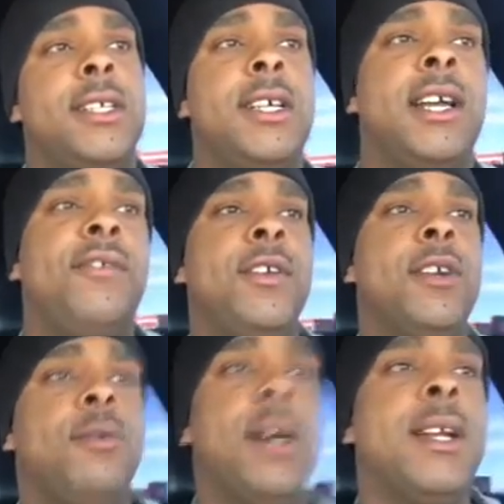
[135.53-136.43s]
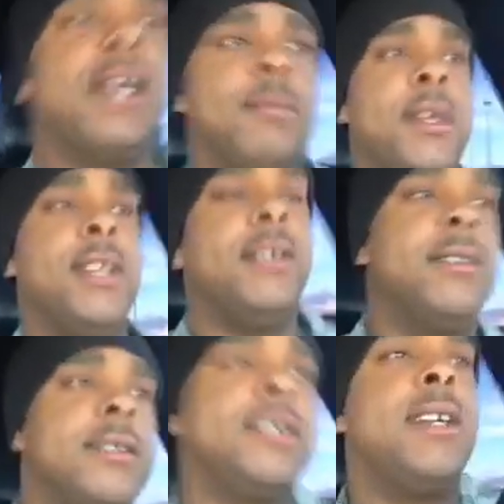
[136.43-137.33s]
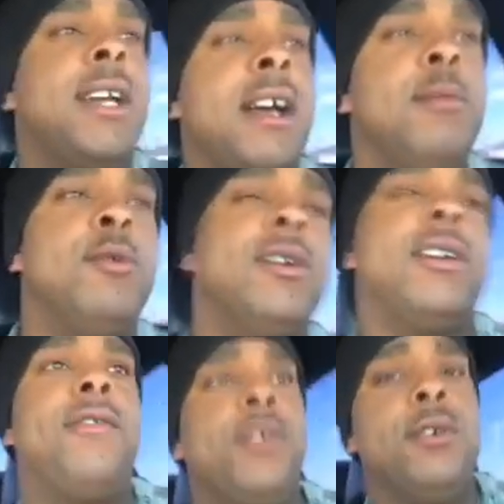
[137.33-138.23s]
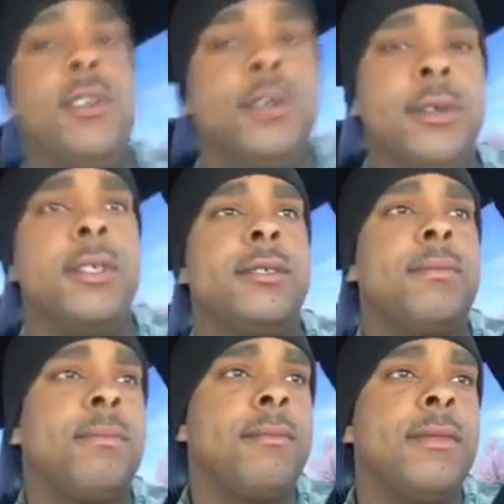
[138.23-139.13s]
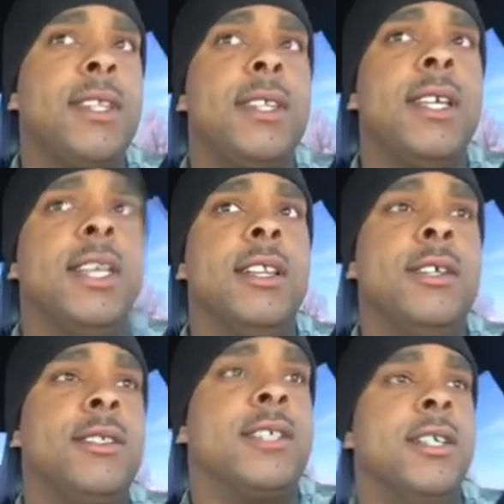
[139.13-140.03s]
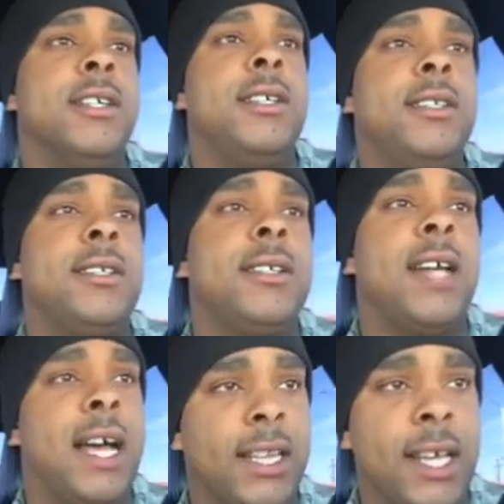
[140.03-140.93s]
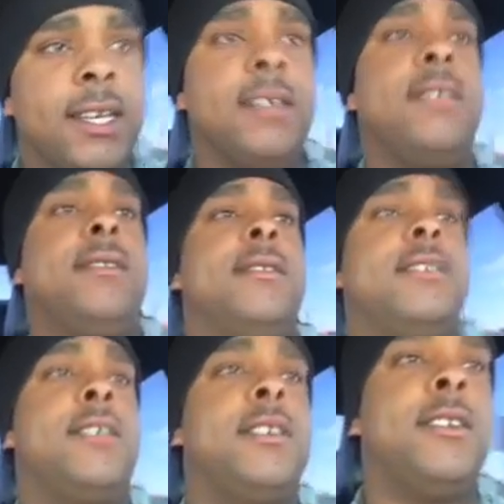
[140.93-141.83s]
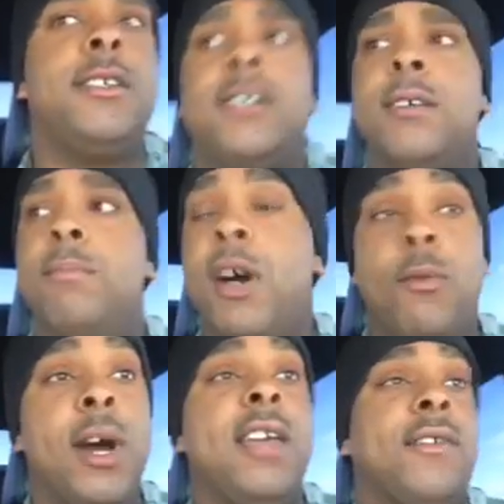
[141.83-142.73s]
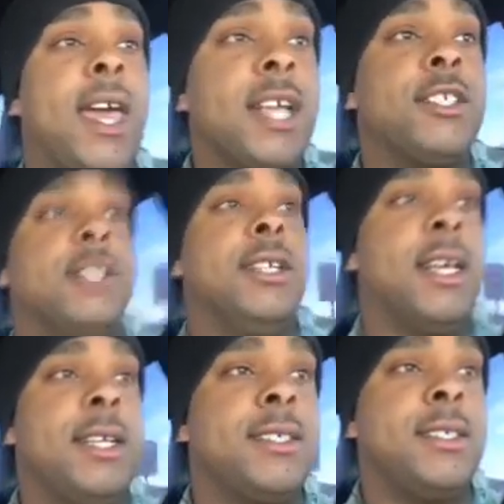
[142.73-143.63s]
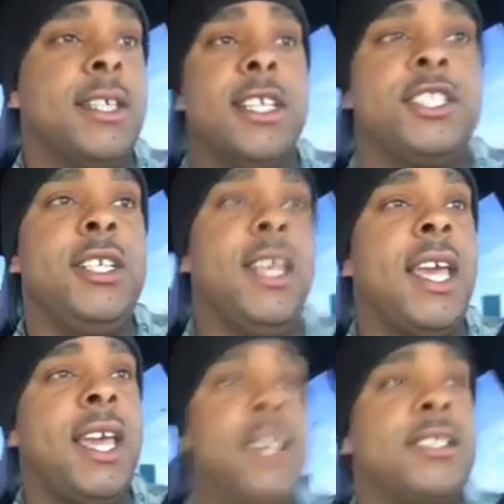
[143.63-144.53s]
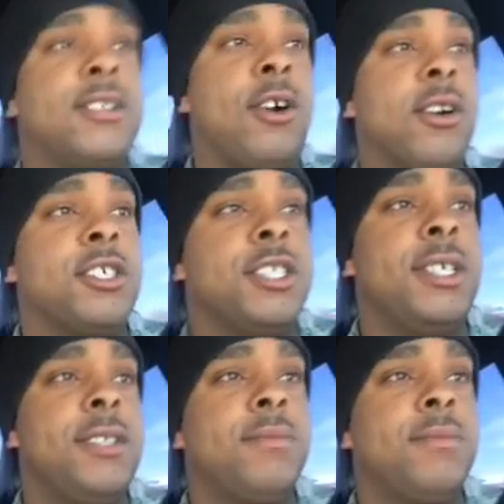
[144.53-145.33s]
I figure, why not, man? I'll be one of the few to do it. It looks good. I like it. My wife actually likes it, and she hates car shit.